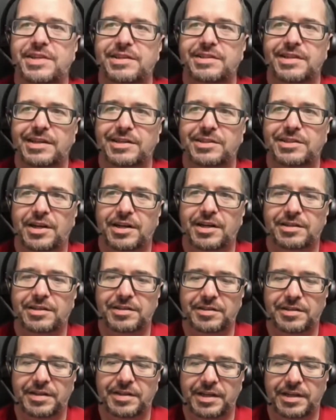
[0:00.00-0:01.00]
to set
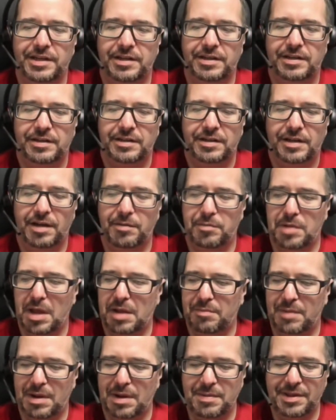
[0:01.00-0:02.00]
TikTok to like,
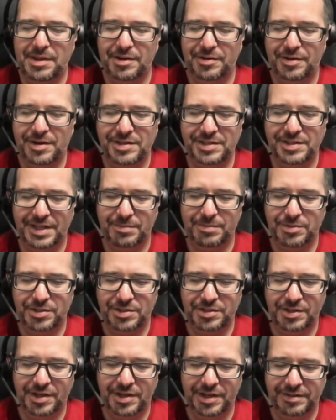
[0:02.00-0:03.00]
and and maybe there is, and I'm
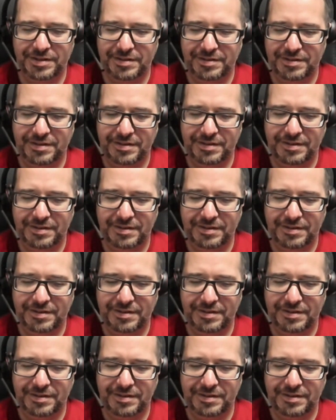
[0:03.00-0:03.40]
just not